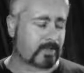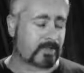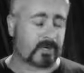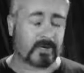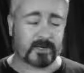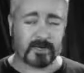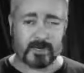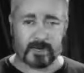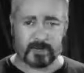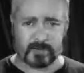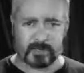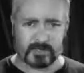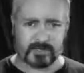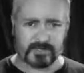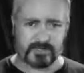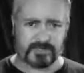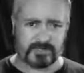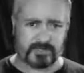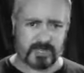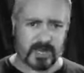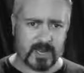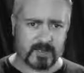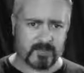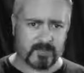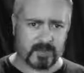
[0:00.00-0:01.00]
And I don't
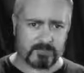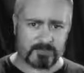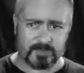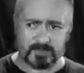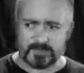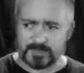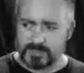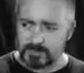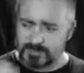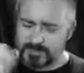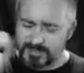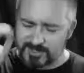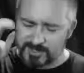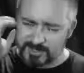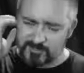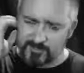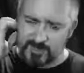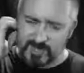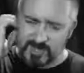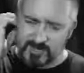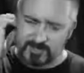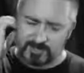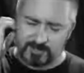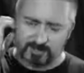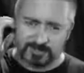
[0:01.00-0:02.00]
understand that because I wasn't
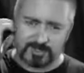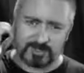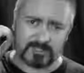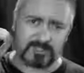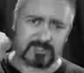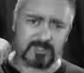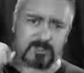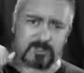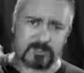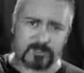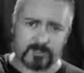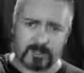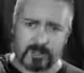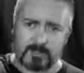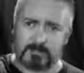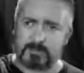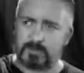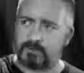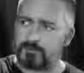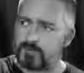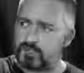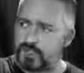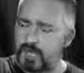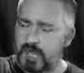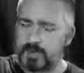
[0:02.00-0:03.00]
aware there was a certain
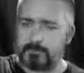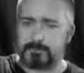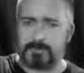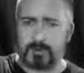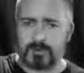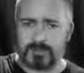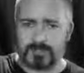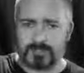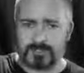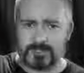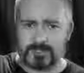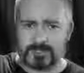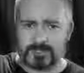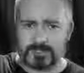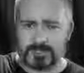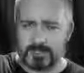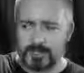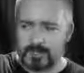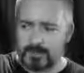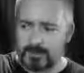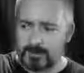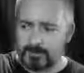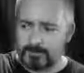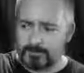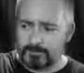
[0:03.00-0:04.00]
number of checkboxes
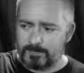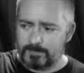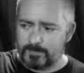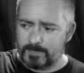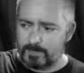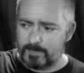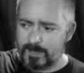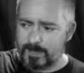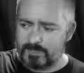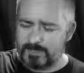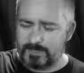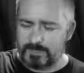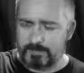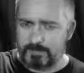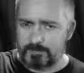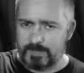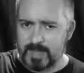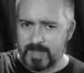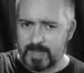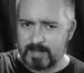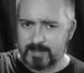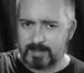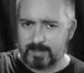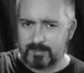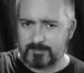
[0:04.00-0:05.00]
you had to
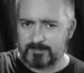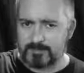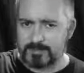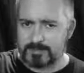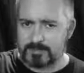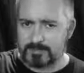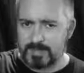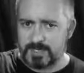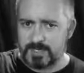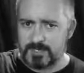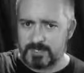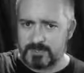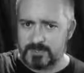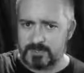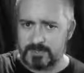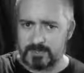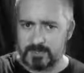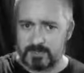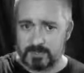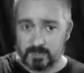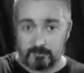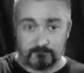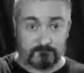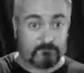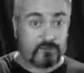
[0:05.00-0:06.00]
mark off to be
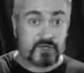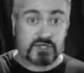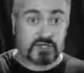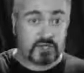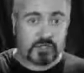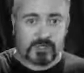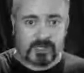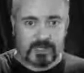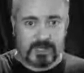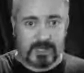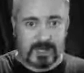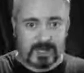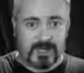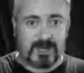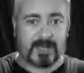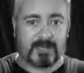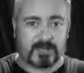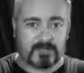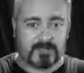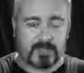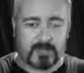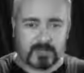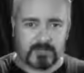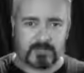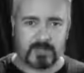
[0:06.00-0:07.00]
considered officially a
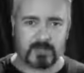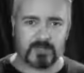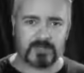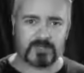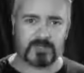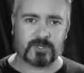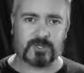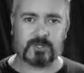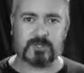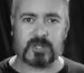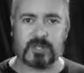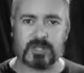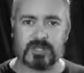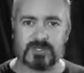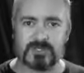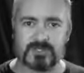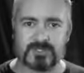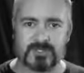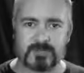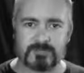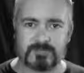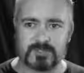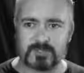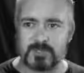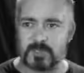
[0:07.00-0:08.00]
next-gen console, like
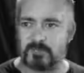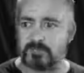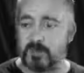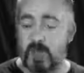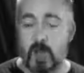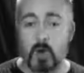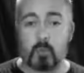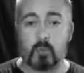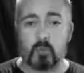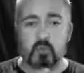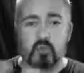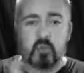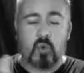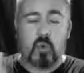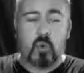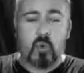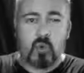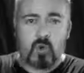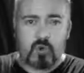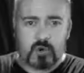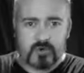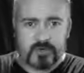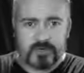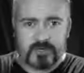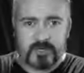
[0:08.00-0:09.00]
it's some sort of
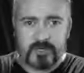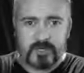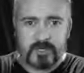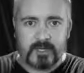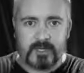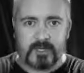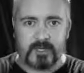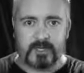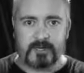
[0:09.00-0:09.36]
award